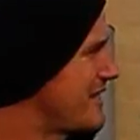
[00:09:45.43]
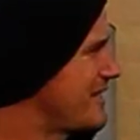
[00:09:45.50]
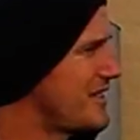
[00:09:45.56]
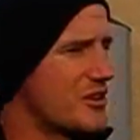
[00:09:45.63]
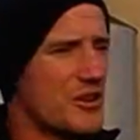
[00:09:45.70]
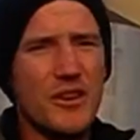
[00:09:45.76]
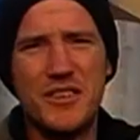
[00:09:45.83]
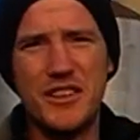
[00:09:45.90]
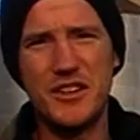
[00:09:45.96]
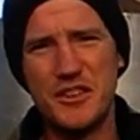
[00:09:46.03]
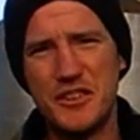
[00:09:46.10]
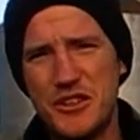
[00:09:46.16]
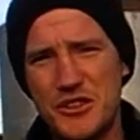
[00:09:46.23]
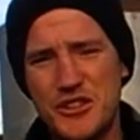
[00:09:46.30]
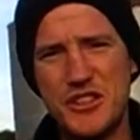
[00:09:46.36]

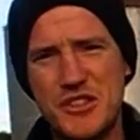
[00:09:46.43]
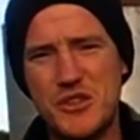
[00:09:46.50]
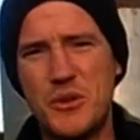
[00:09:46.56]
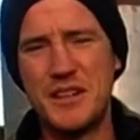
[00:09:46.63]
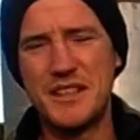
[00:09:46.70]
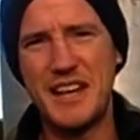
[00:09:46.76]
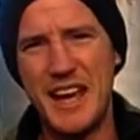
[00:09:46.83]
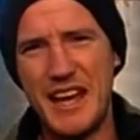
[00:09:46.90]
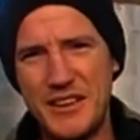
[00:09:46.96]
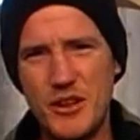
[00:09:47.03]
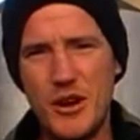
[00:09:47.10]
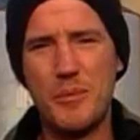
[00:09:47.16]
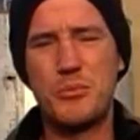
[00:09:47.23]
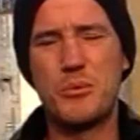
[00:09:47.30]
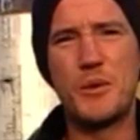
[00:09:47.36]
you're just going to end up